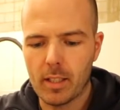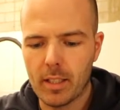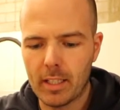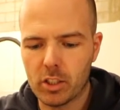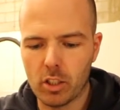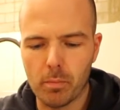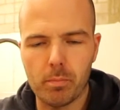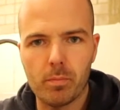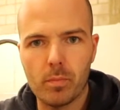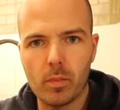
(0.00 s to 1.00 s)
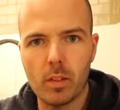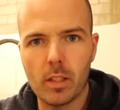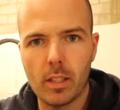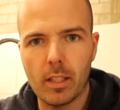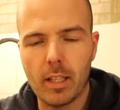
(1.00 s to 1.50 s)
get
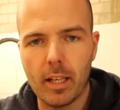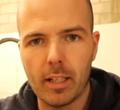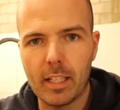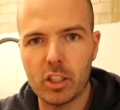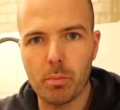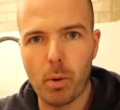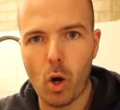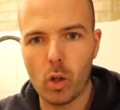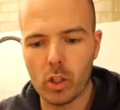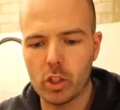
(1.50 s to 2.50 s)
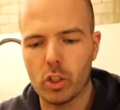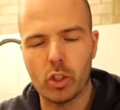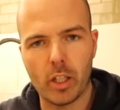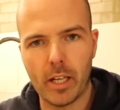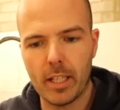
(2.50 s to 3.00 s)
it nice and polished or
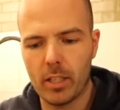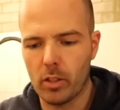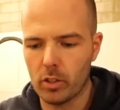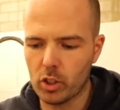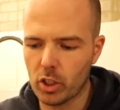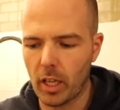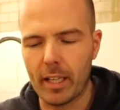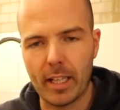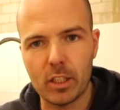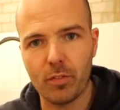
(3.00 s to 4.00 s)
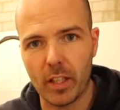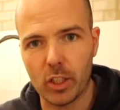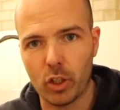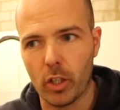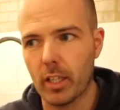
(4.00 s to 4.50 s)
shiny or just a nice
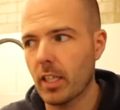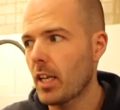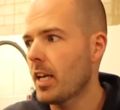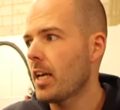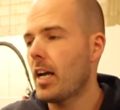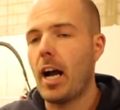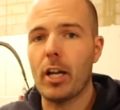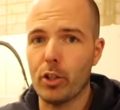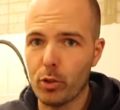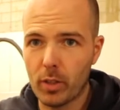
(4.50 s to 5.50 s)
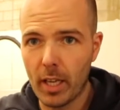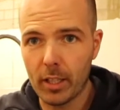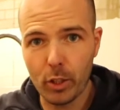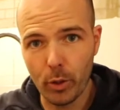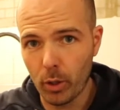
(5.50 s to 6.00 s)
finish on it, and you
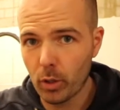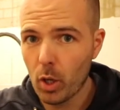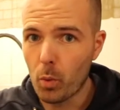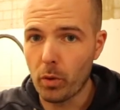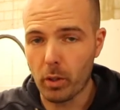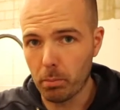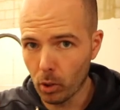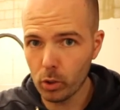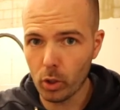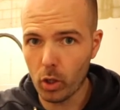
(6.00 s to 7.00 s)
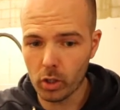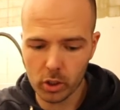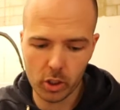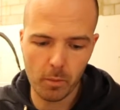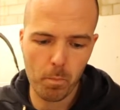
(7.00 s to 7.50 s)
take to it with a
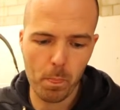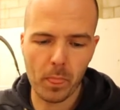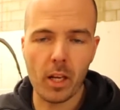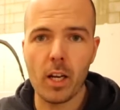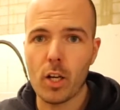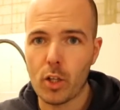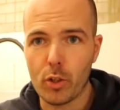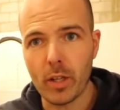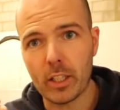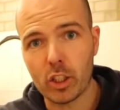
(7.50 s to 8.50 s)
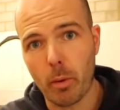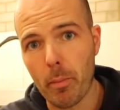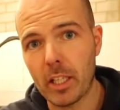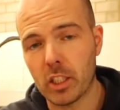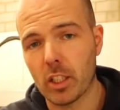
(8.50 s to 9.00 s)
blowtorch, you get some
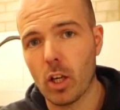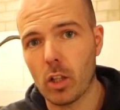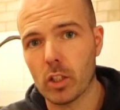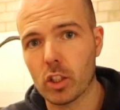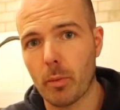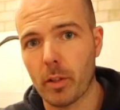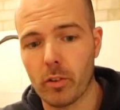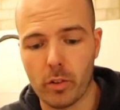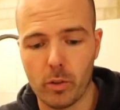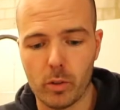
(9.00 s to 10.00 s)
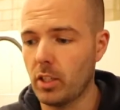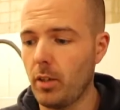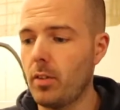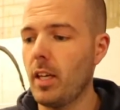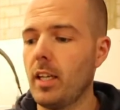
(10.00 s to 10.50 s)
amazing colors coming through.
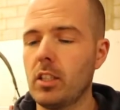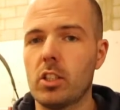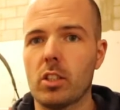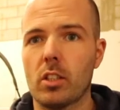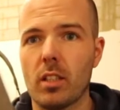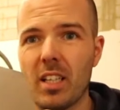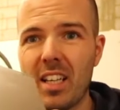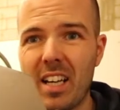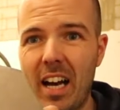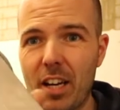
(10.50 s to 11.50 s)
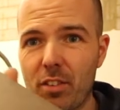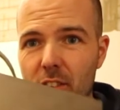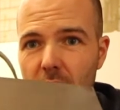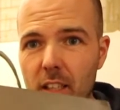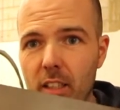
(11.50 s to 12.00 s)
Now this, I
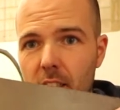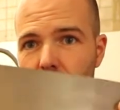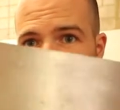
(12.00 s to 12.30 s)
think,